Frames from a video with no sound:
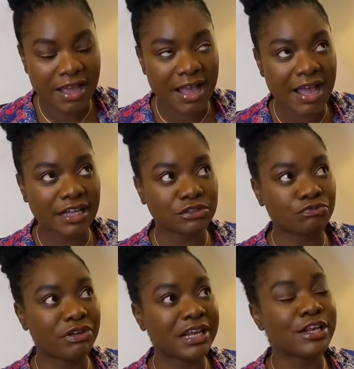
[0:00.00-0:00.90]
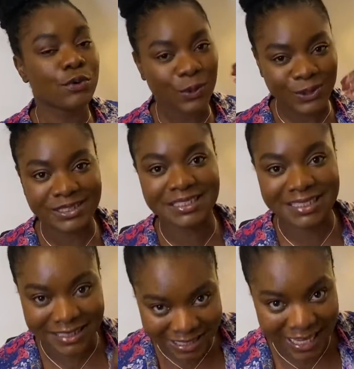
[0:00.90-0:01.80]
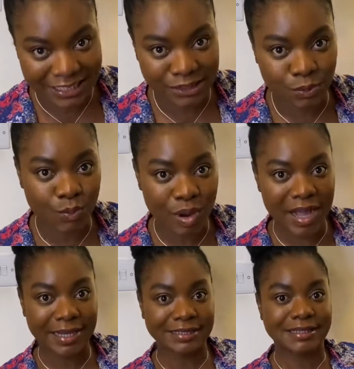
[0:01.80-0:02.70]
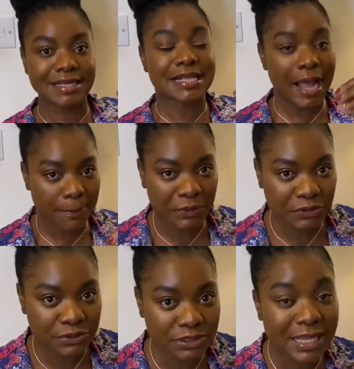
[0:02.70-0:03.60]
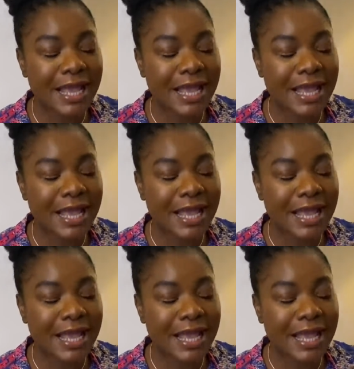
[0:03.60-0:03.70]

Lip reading: and really understand why this happens